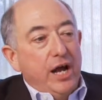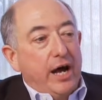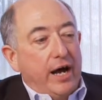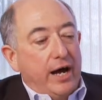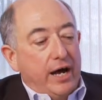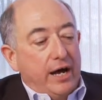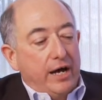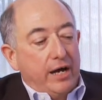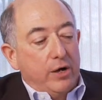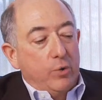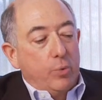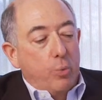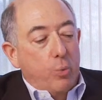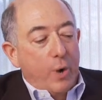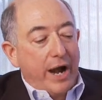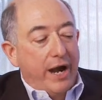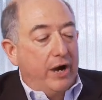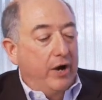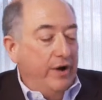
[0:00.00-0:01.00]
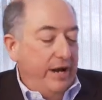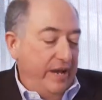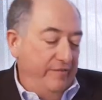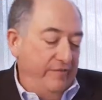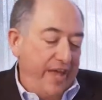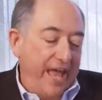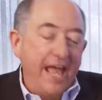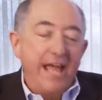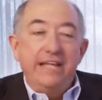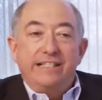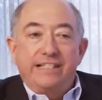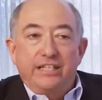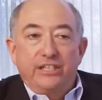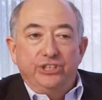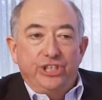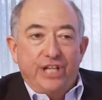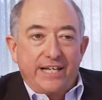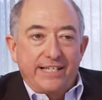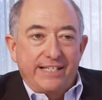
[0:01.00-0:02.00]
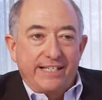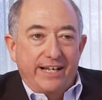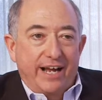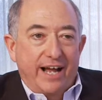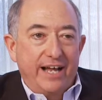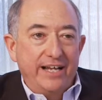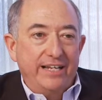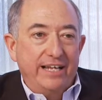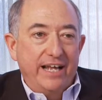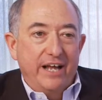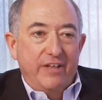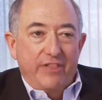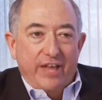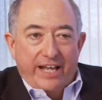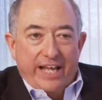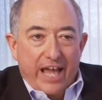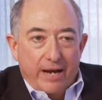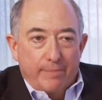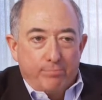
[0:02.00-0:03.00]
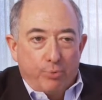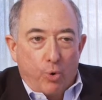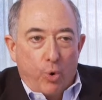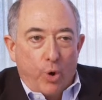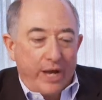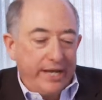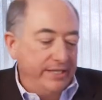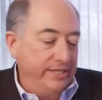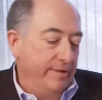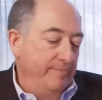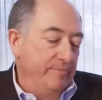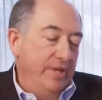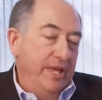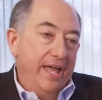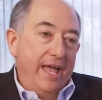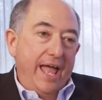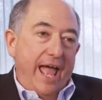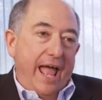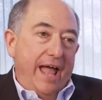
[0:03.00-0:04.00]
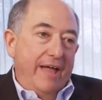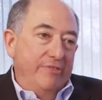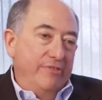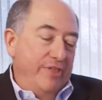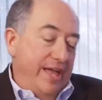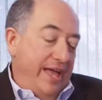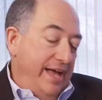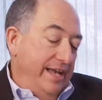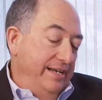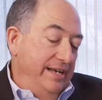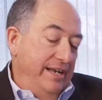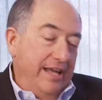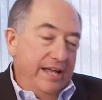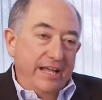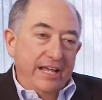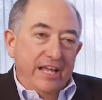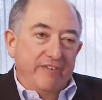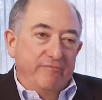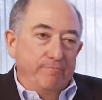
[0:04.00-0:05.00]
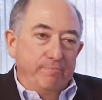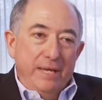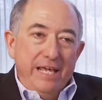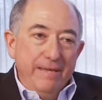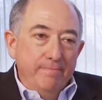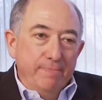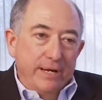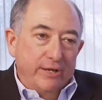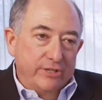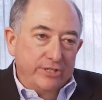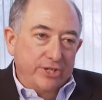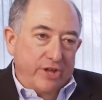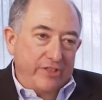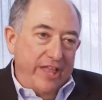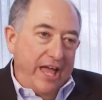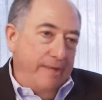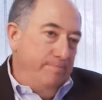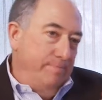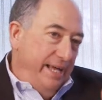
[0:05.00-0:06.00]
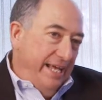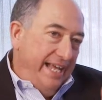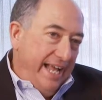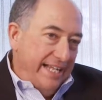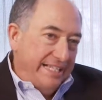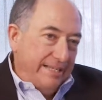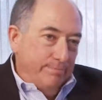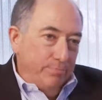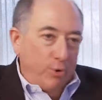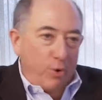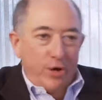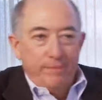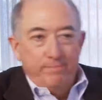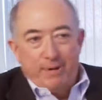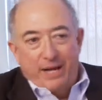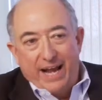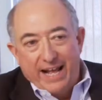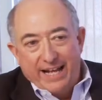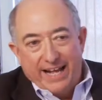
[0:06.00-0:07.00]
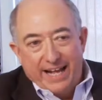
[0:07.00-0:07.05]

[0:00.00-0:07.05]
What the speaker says: where if A suggests an idea, they get a point. And then if B builds on that, B gets a point, but A